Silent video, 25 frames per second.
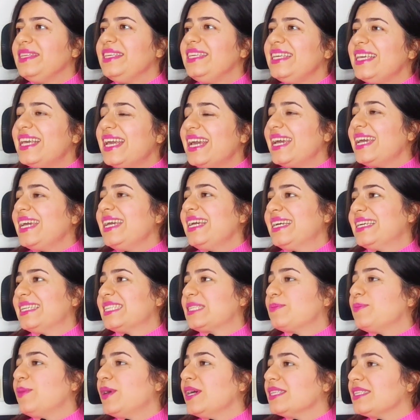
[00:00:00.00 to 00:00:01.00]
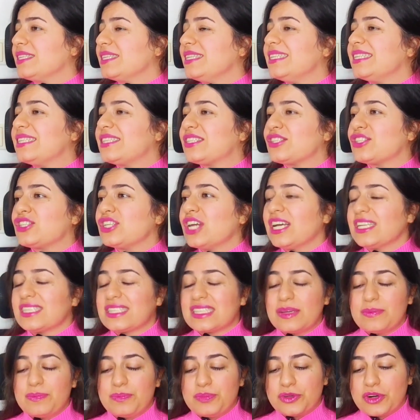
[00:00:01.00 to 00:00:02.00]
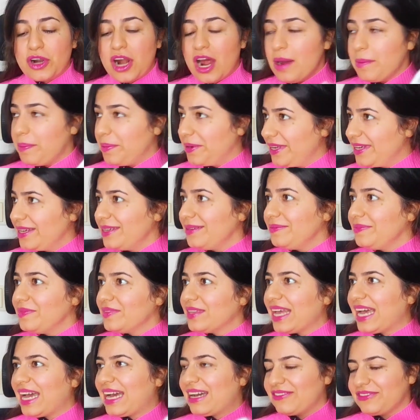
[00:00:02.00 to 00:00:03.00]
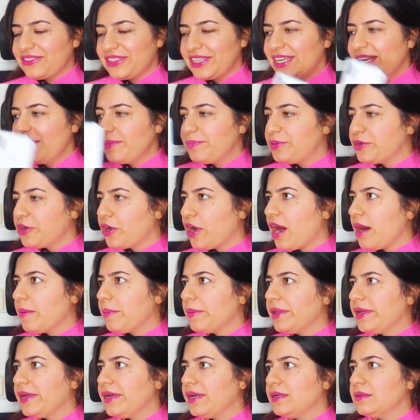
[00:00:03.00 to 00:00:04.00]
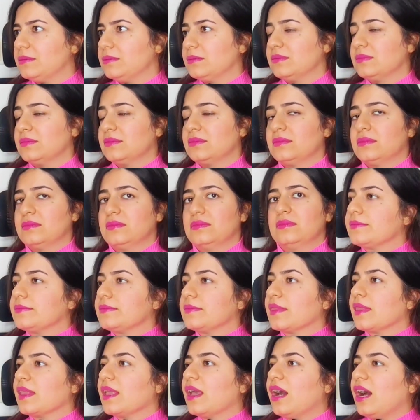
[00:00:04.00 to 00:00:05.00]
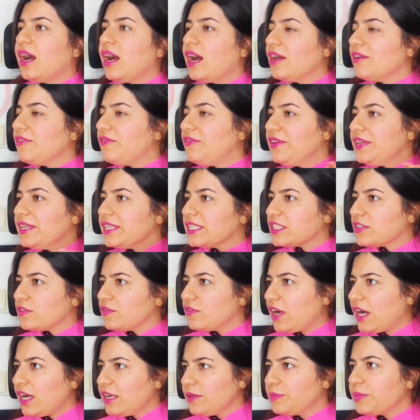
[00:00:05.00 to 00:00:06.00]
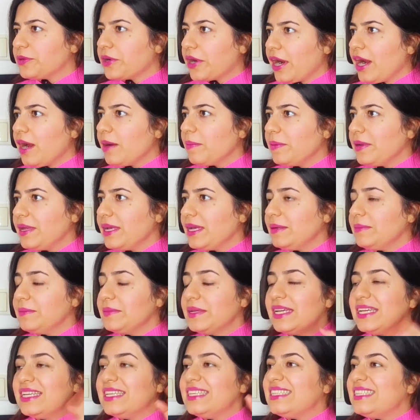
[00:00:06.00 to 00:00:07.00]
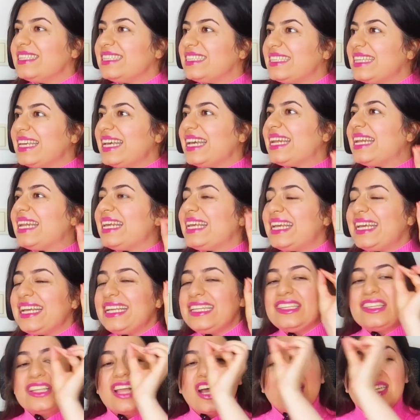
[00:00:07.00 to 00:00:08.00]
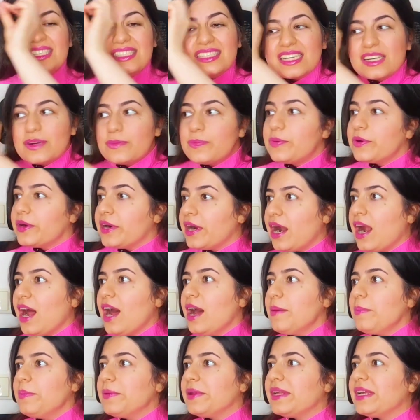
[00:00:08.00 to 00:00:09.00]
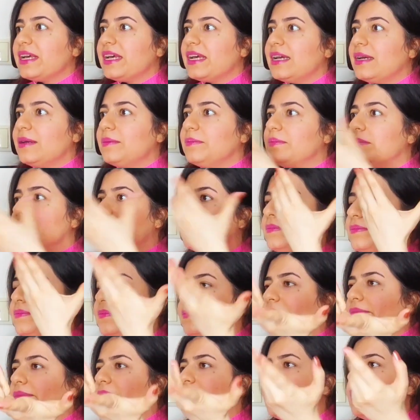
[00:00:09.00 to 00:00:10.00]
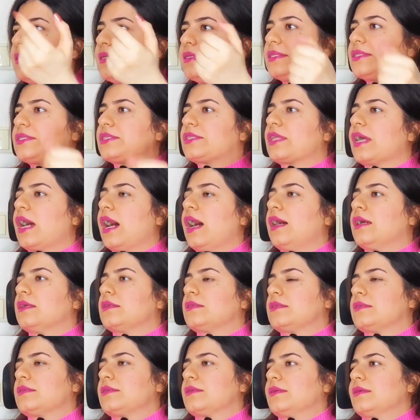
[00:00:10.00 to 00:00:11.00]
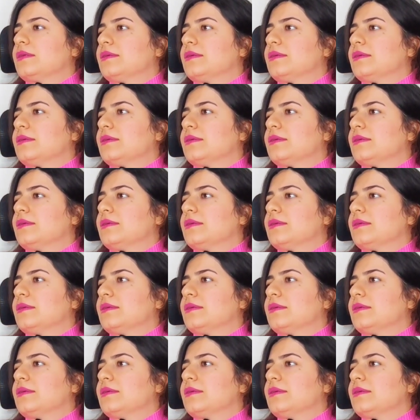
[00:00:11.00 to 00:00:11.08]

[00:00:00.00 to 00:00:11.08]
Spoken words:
Yes, but it's just a problem after a problem. I fix one problem, then another problem starts.